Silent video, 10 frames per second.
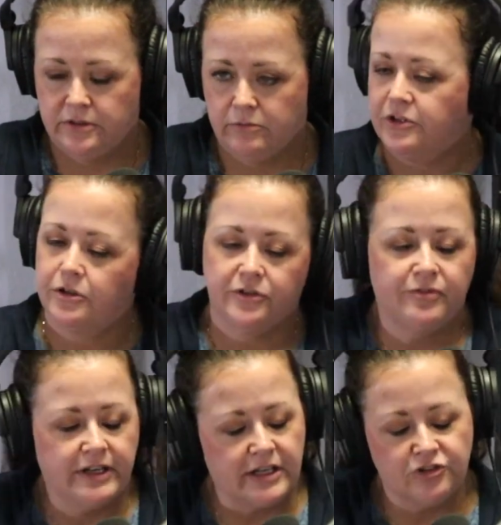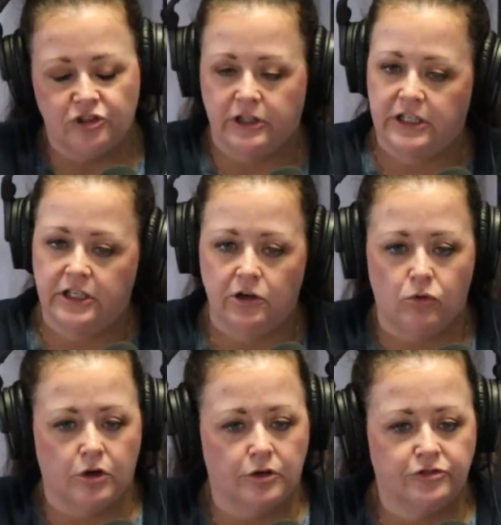whether it's financially
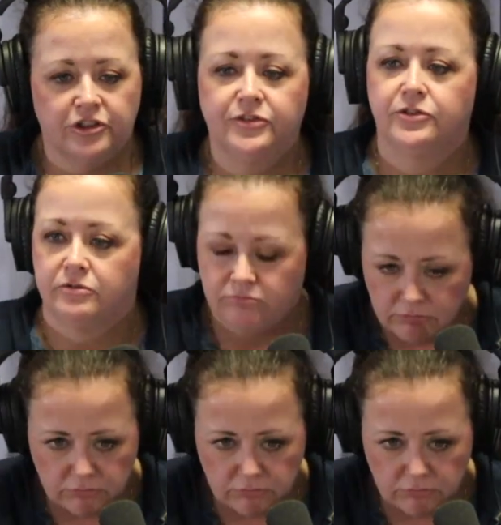or just